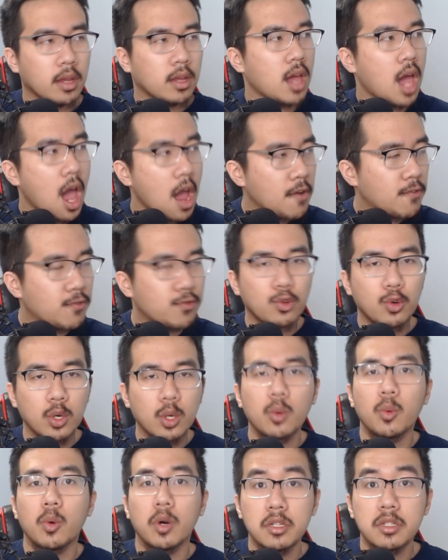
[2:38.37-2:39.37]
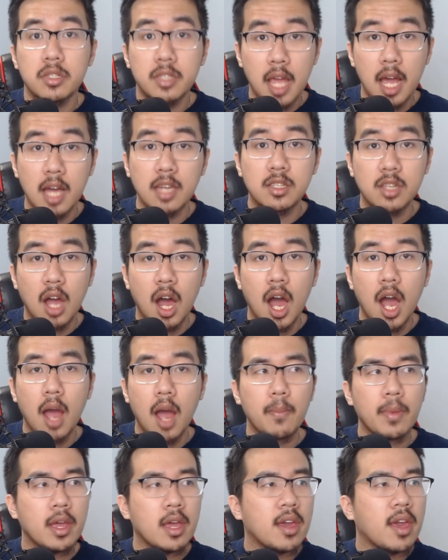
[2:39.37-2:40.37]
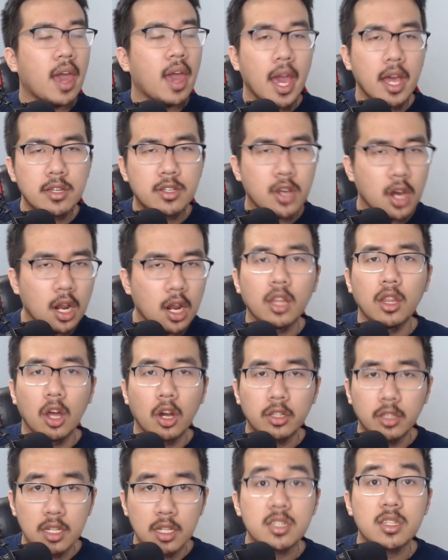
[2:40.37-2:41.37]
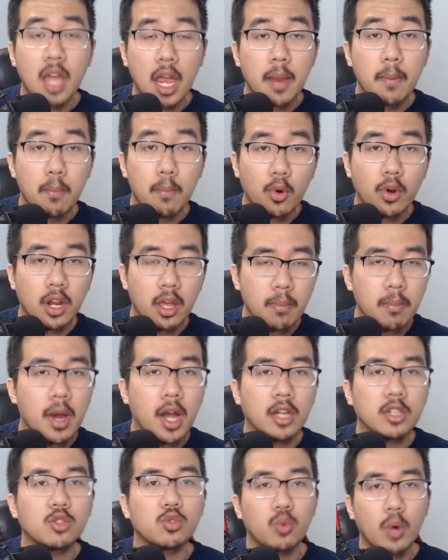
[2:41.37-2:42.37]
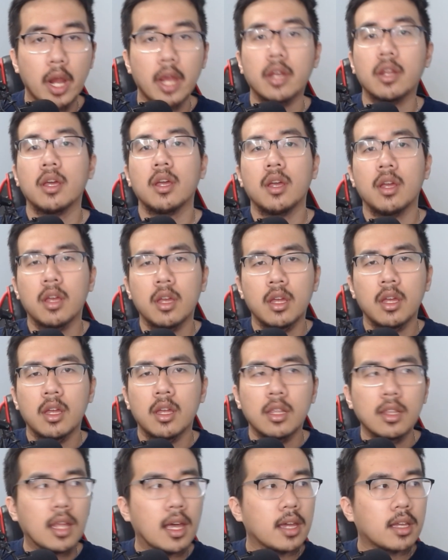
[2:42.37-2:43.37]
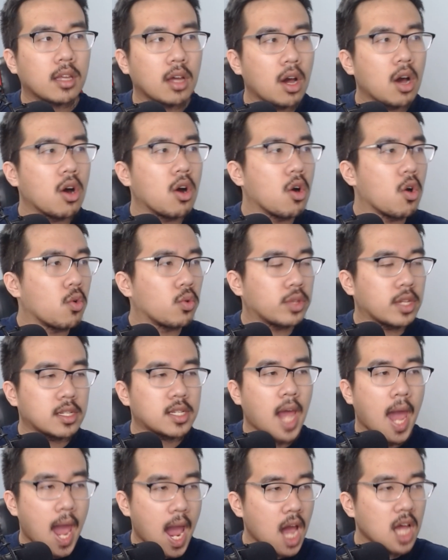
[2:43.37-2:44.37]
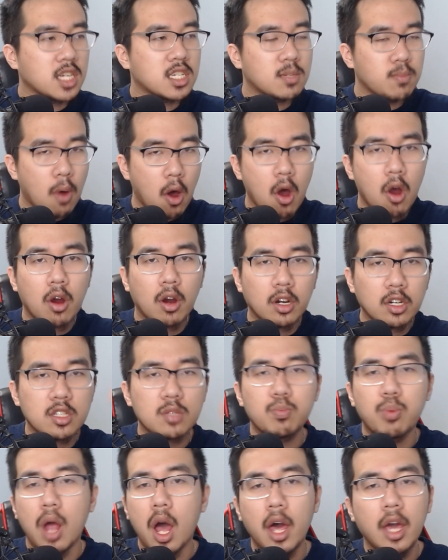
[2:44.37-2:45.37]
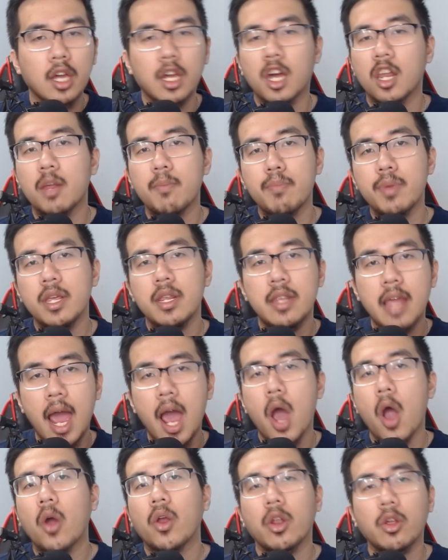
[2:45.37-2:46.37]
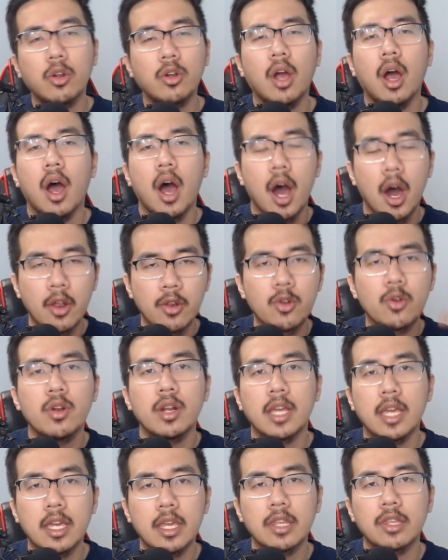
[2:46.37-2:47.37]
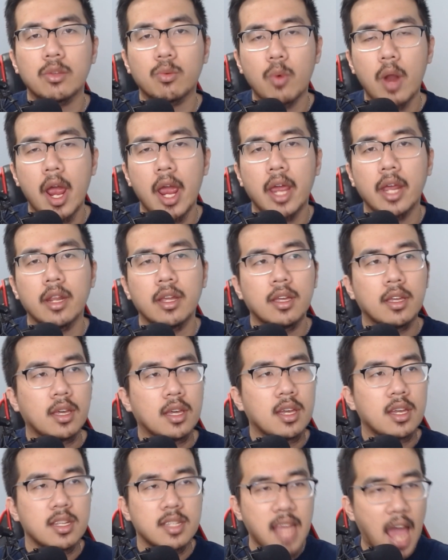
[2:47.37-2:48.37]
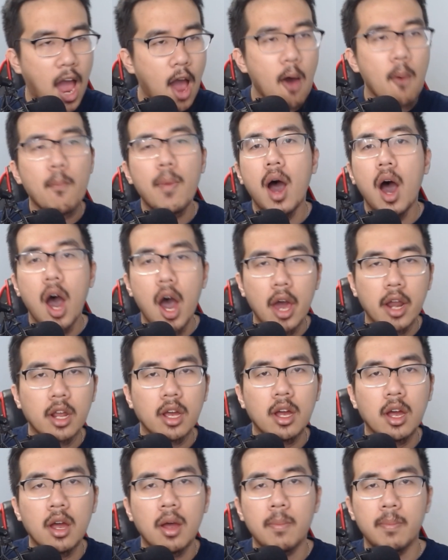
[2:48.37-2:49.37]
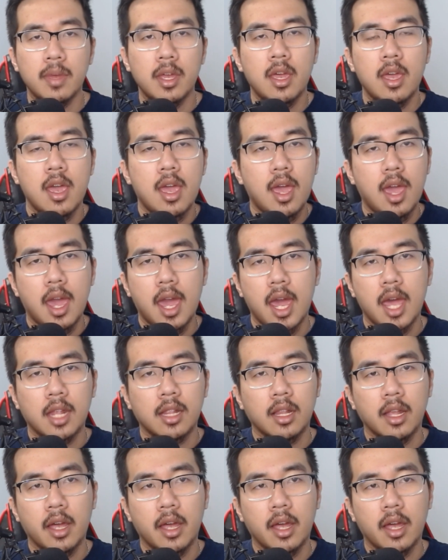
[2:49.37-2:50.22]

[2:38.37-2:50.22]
everyone's desktop is going to look the same pretty much, right? The taskbar is probably going to be down underneath, right? Down bottom, and